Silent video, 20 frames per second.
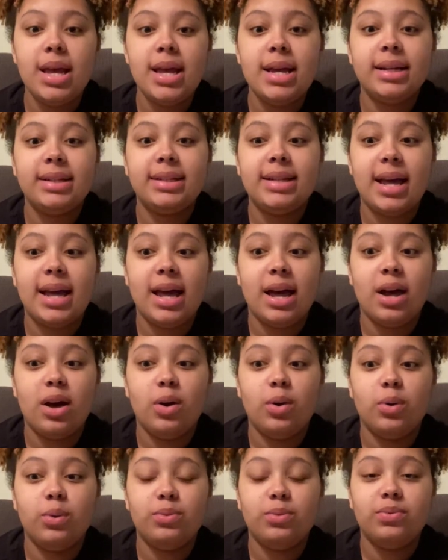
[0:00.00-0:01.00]

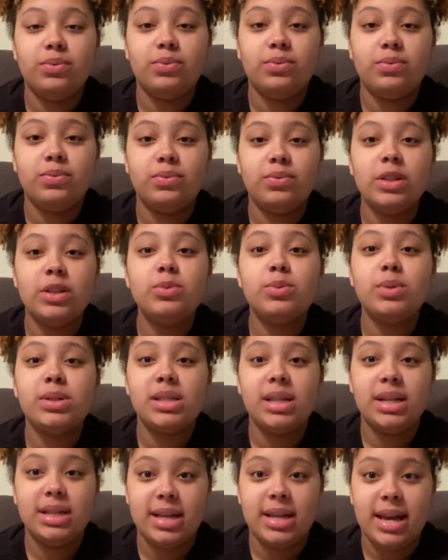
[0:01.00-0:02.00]
Now, this was
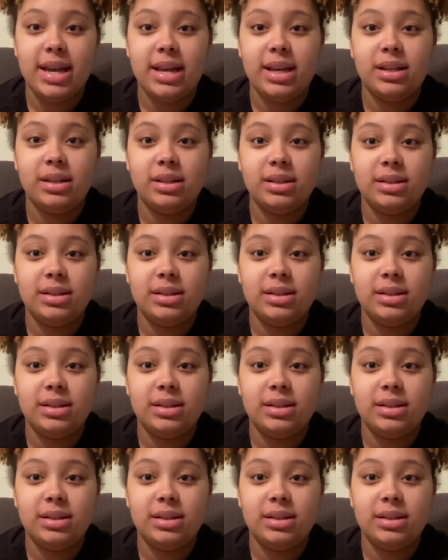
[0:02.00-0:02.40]
Sunday